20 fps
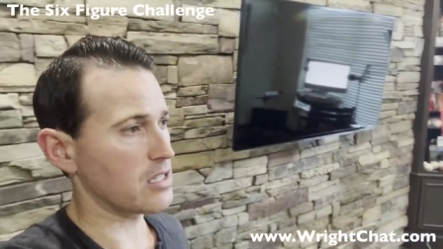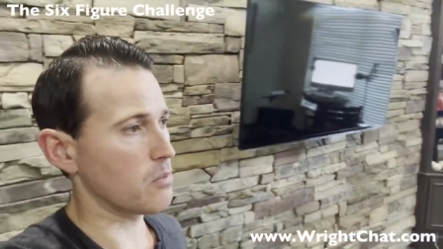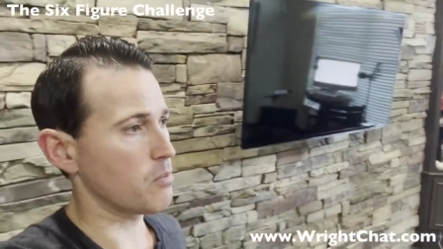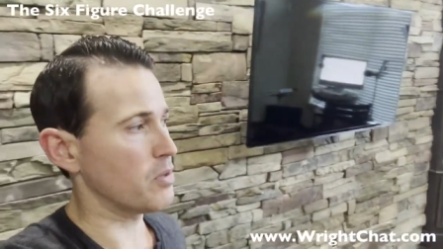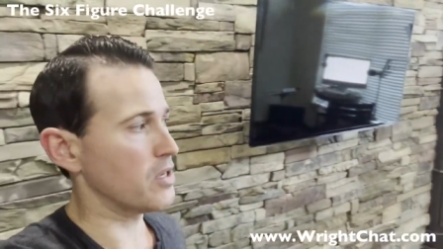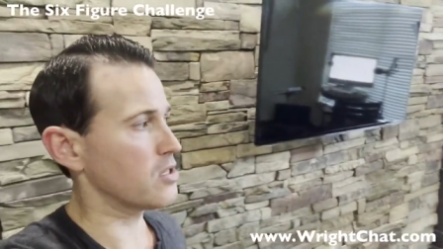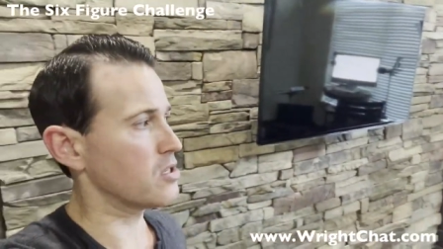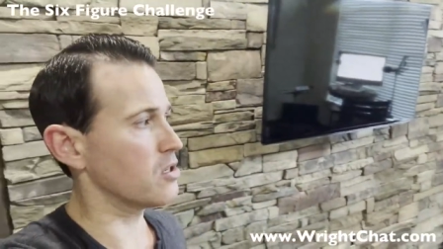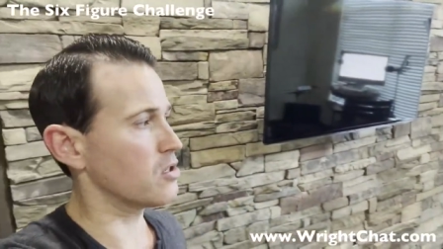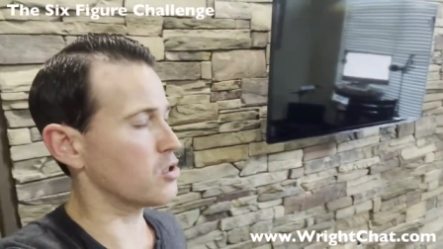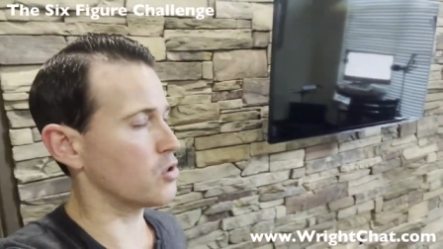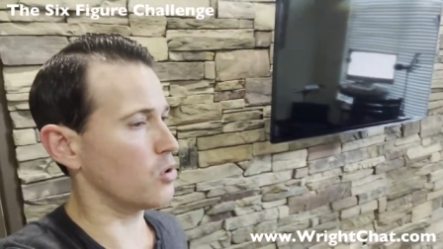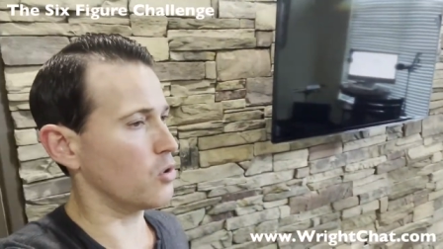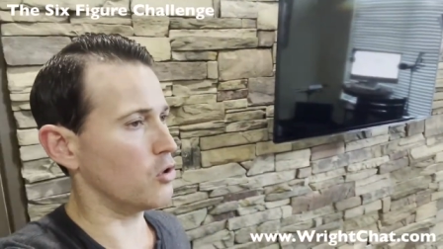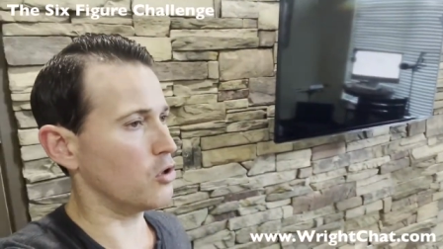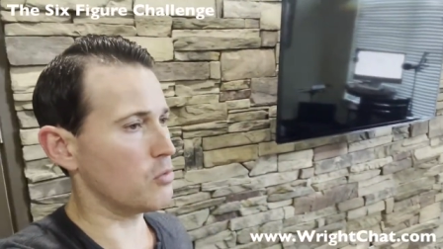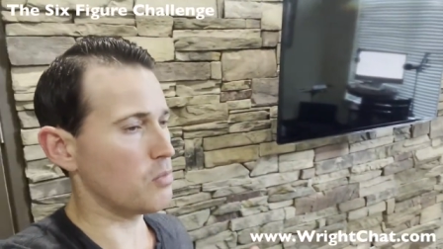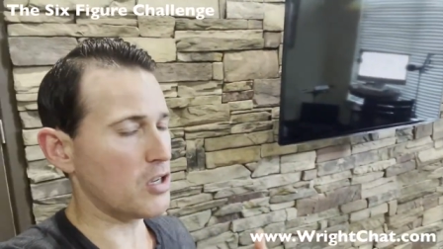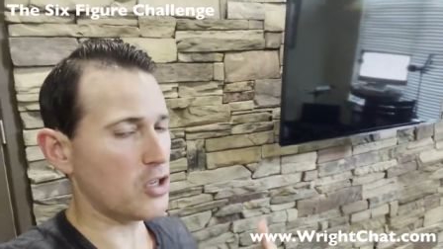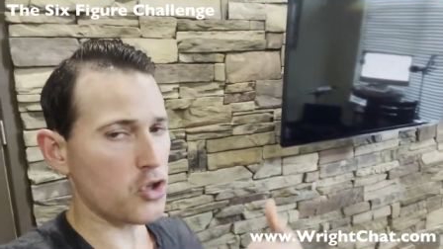a business
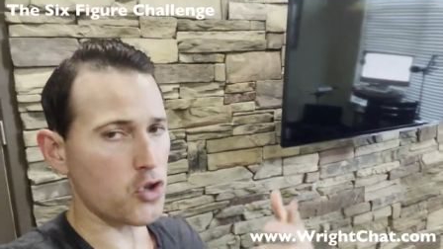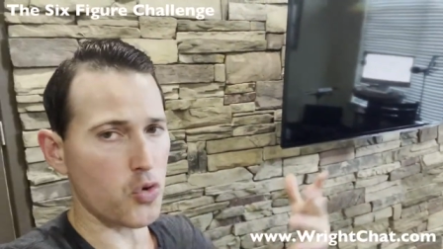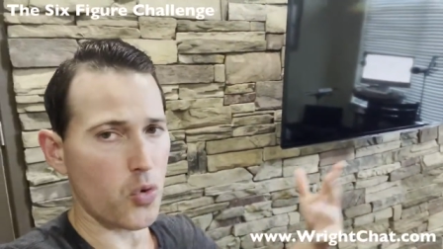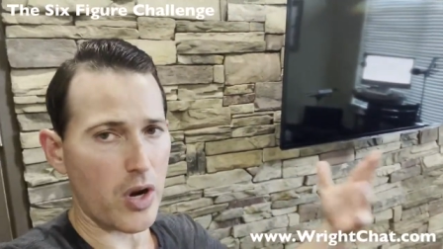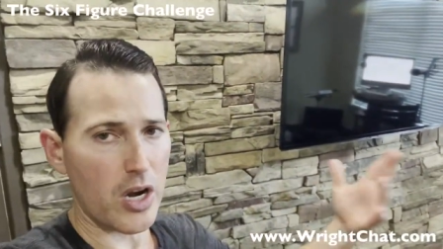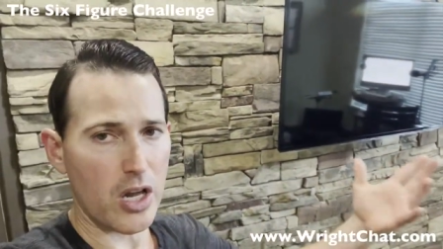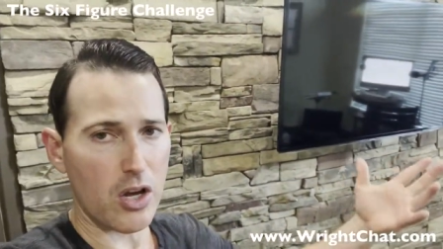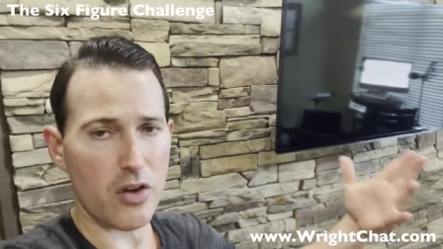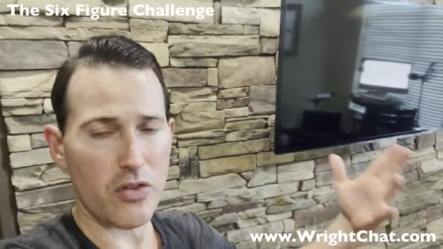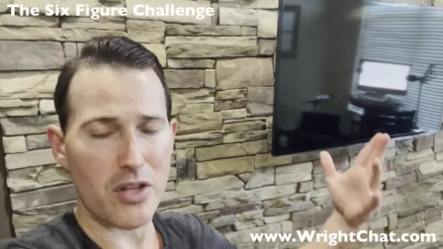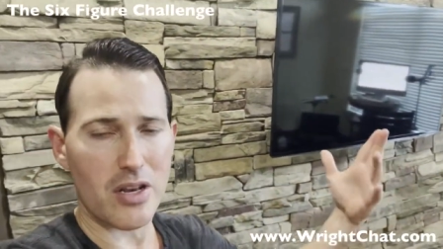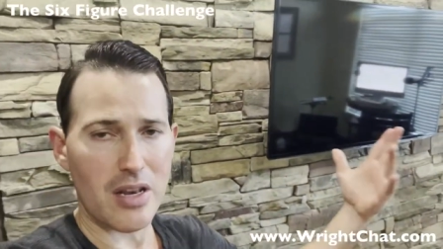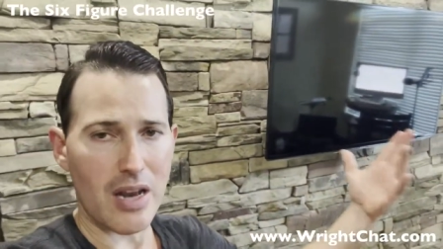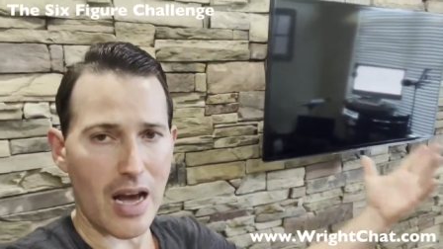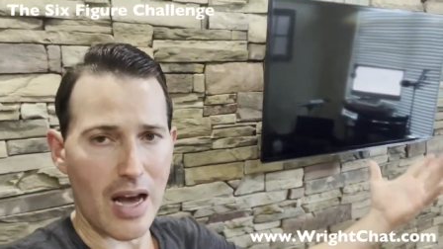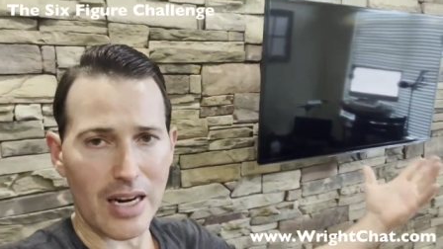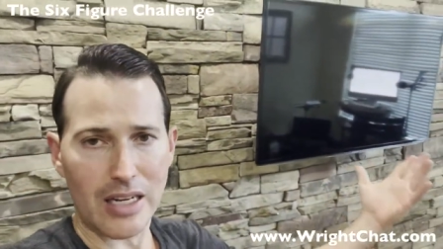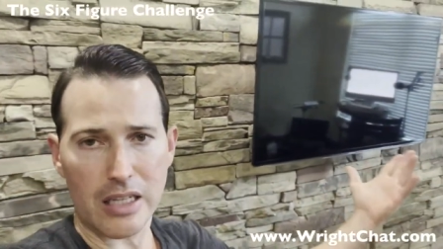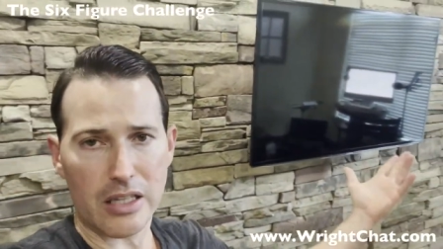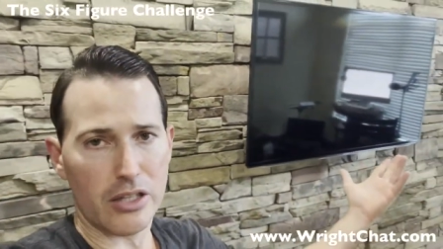owner to be training on the
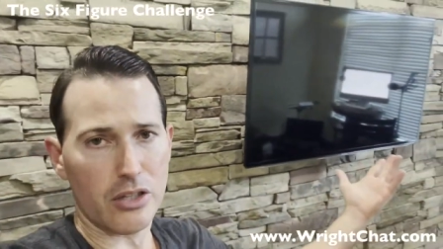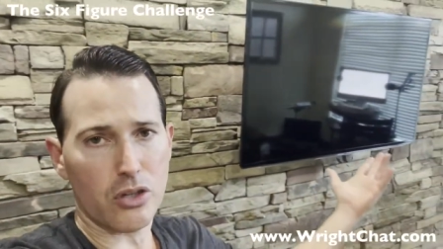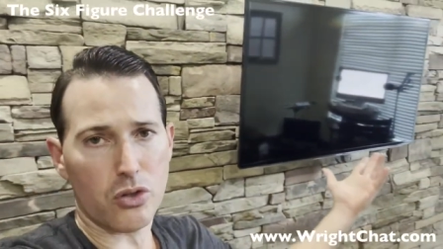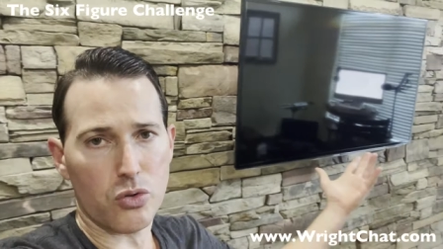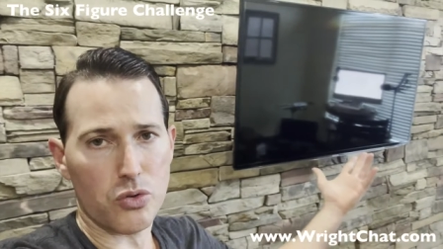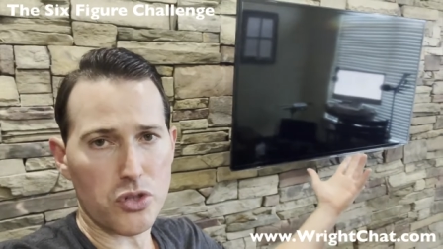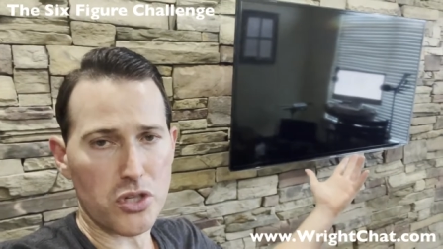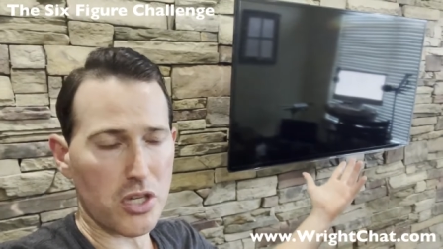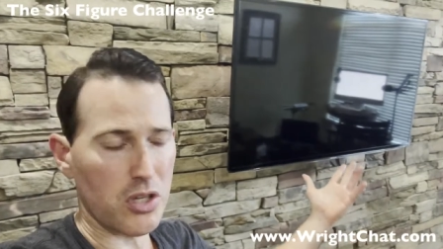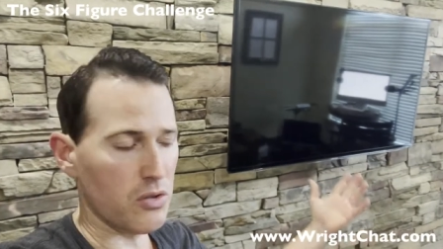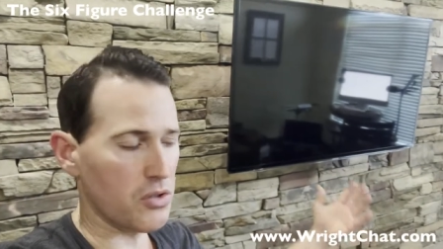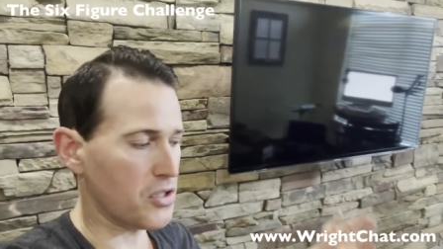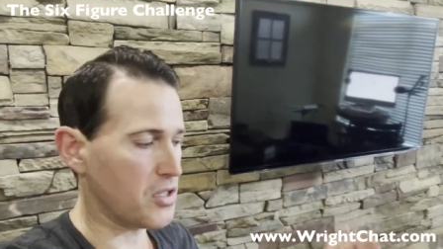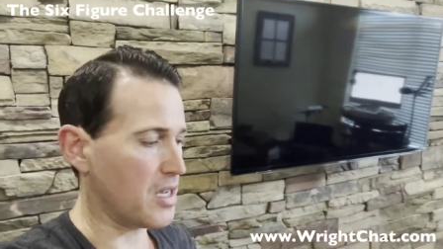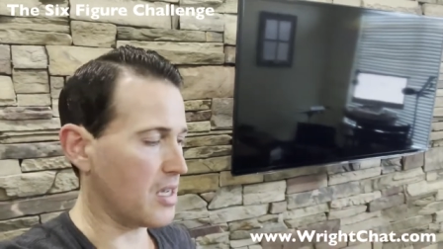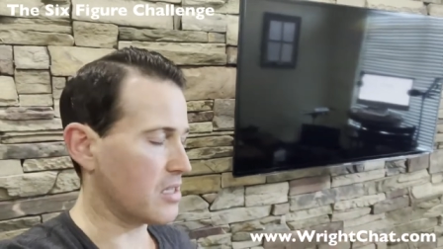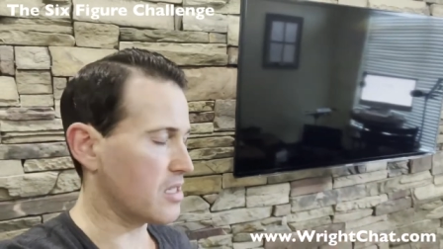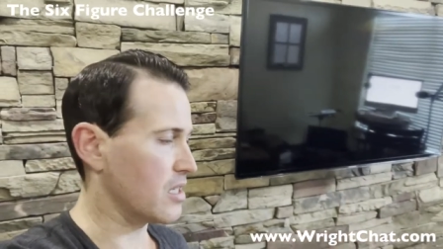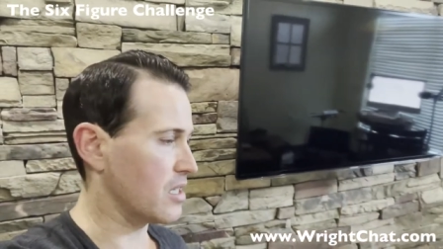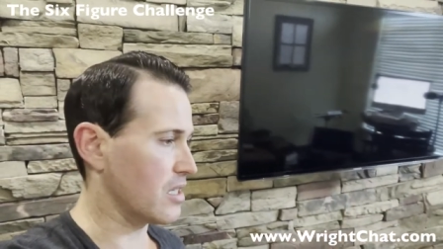non-clinical skill
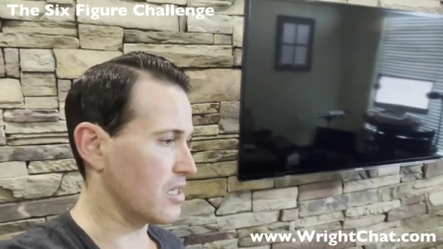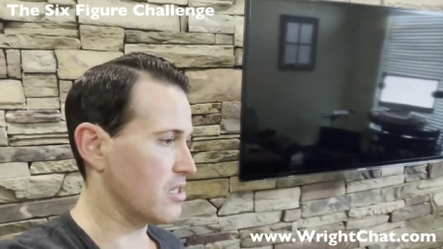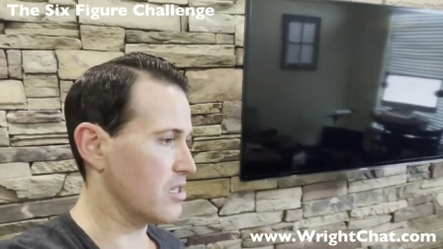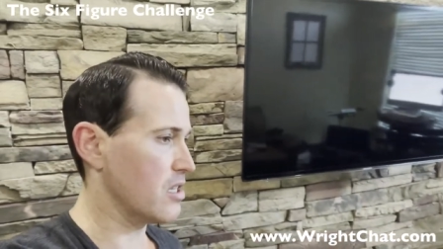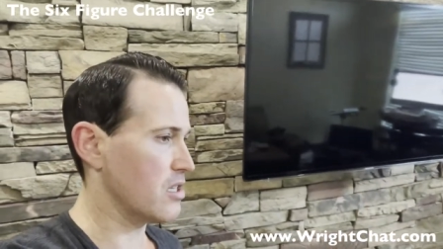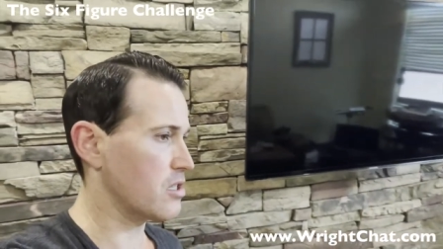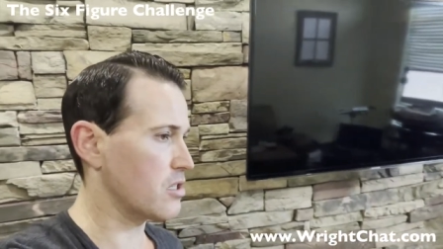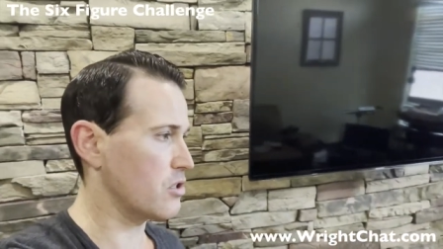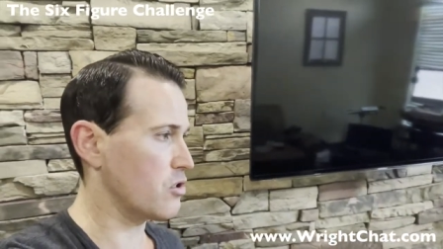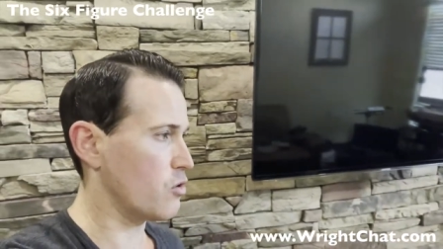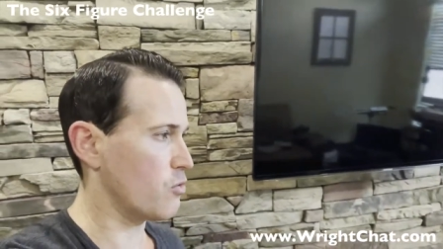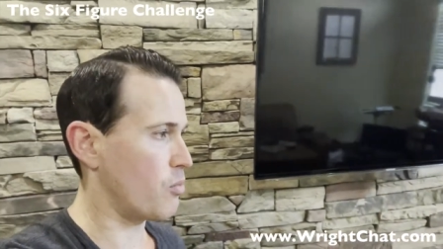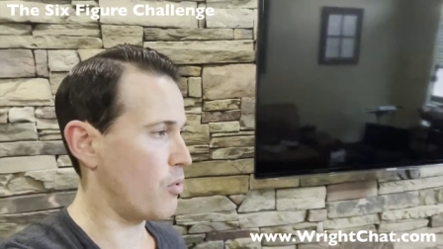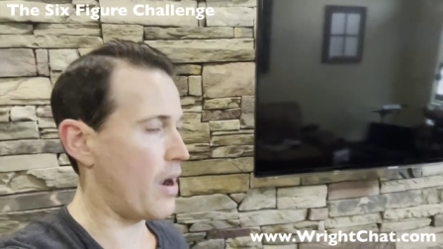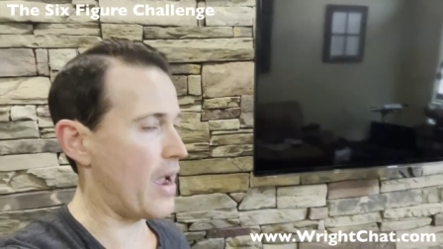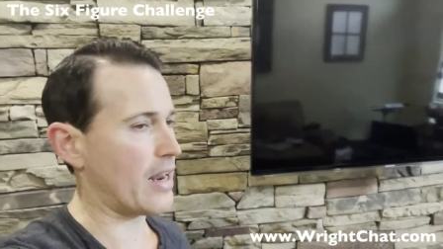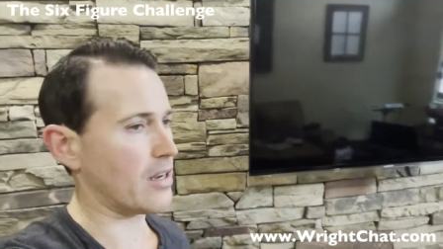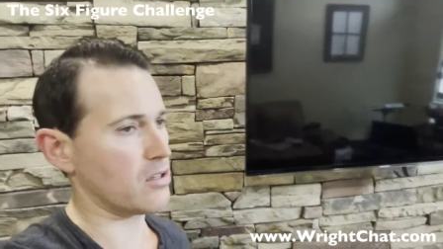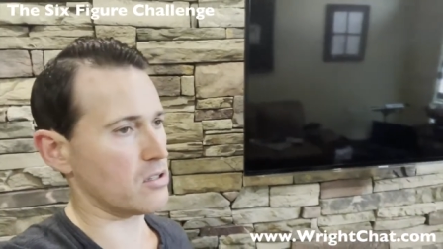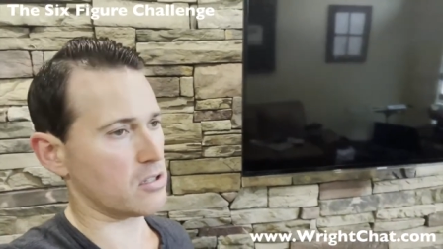sets that exist in your
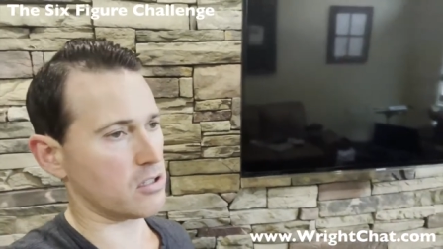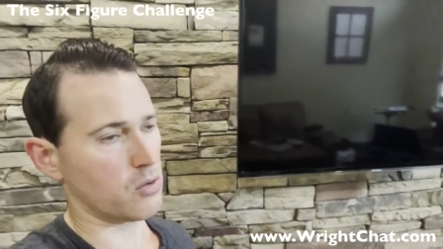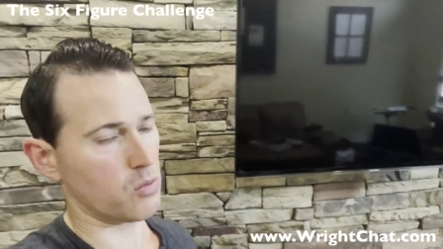practice?